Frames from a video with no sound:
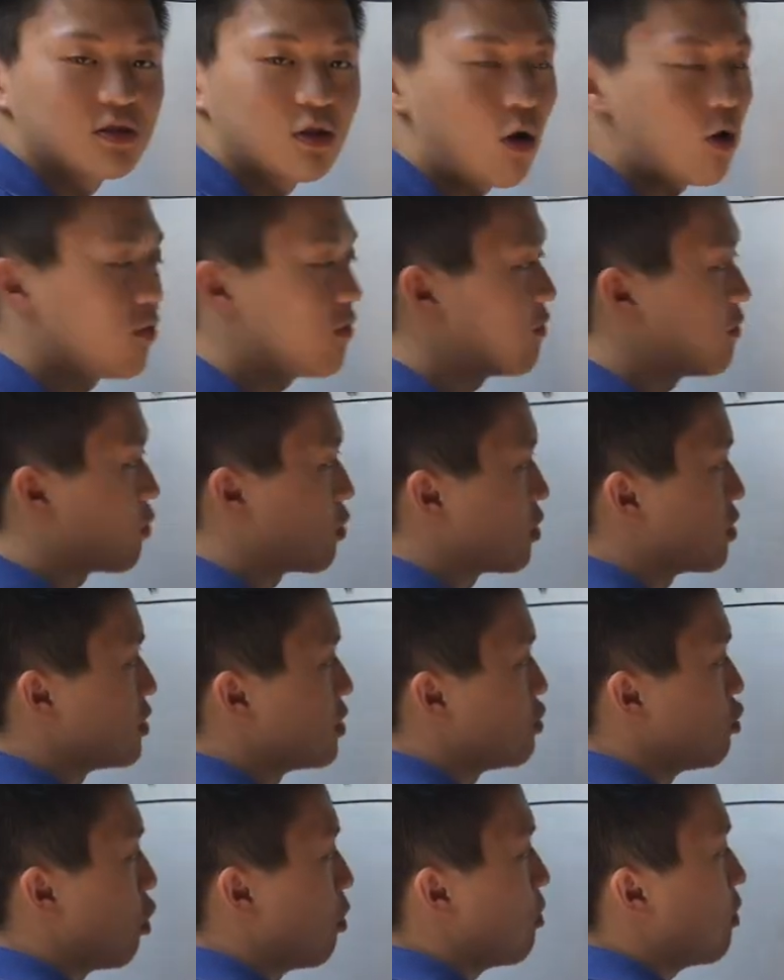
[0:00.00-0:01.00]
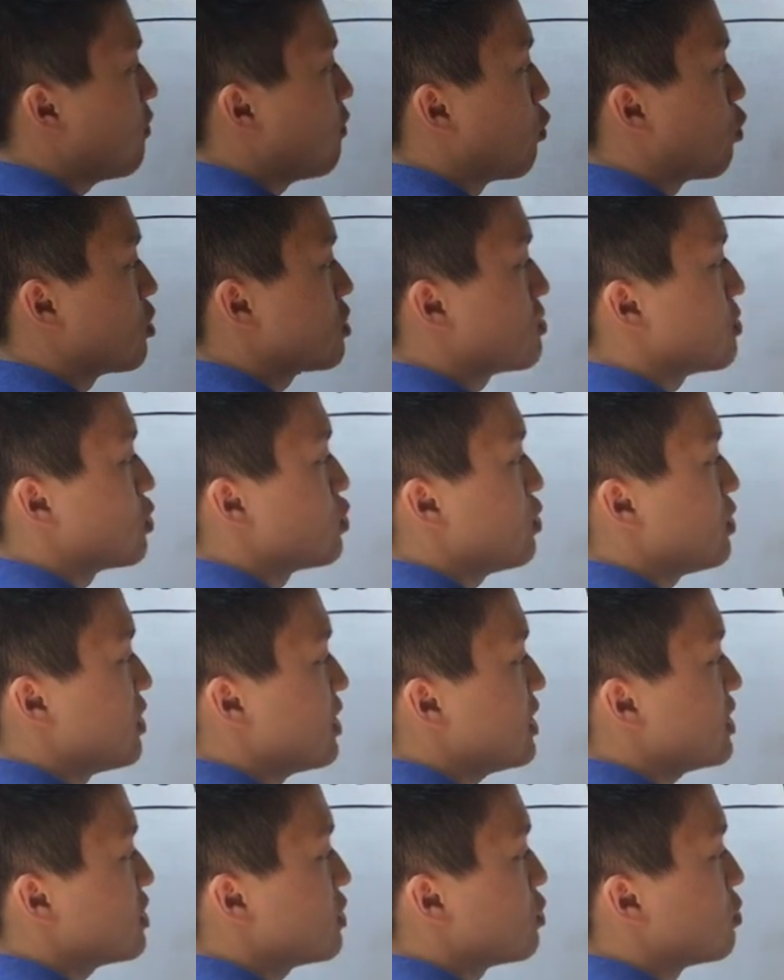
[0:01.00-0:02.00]
solve for the normal force between
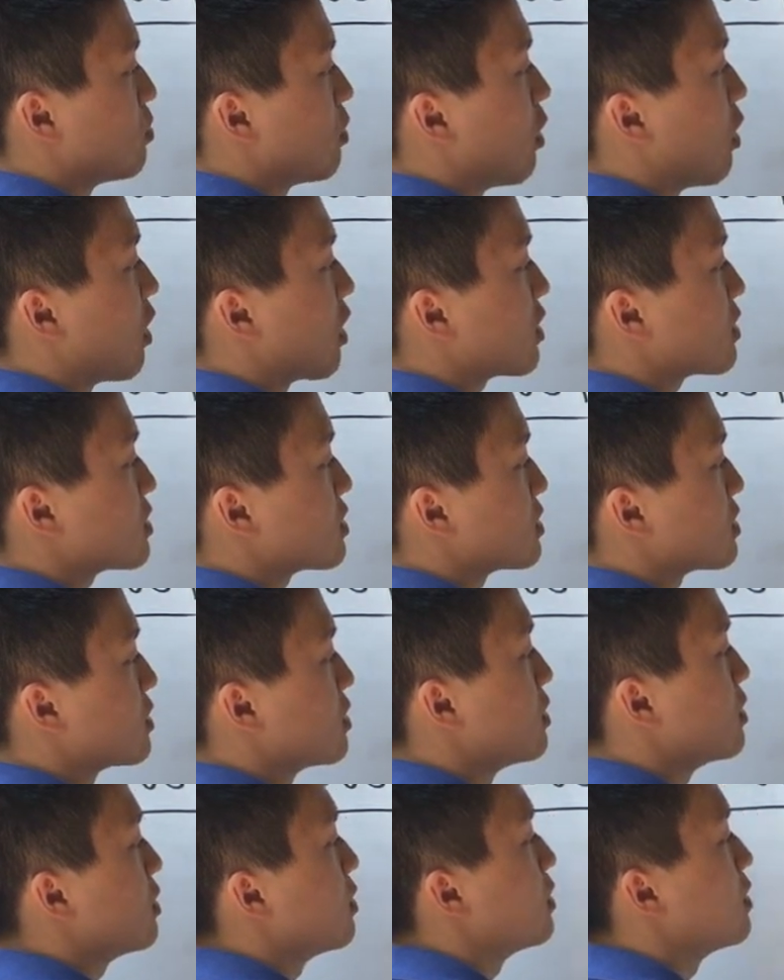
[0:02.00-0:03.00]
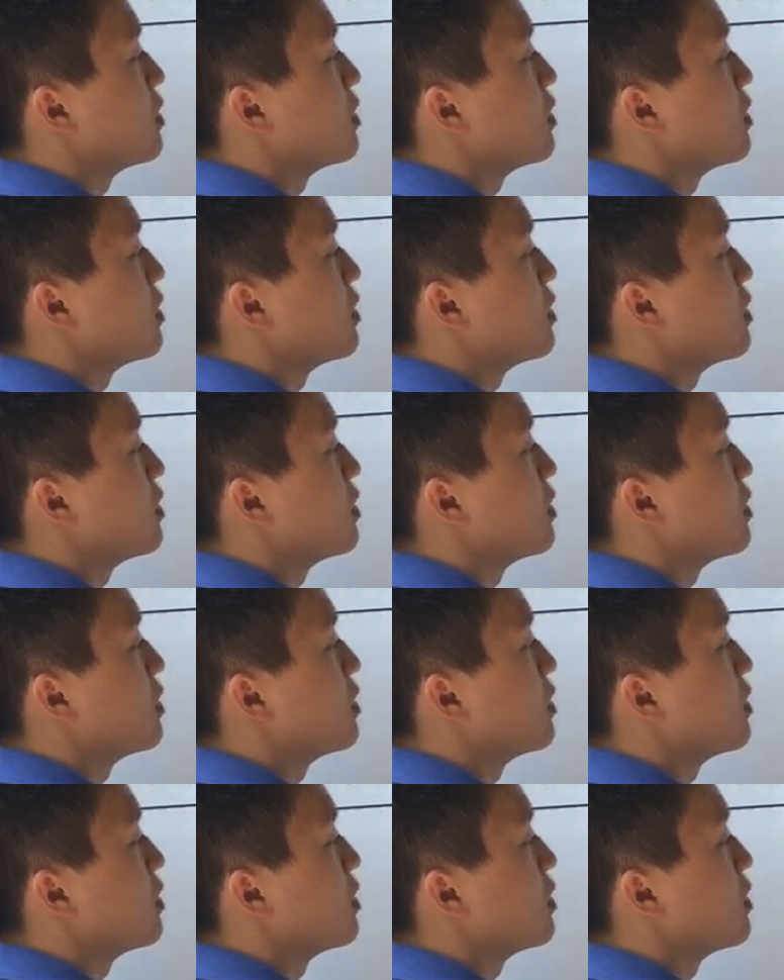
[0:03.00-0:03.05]
these two blocks.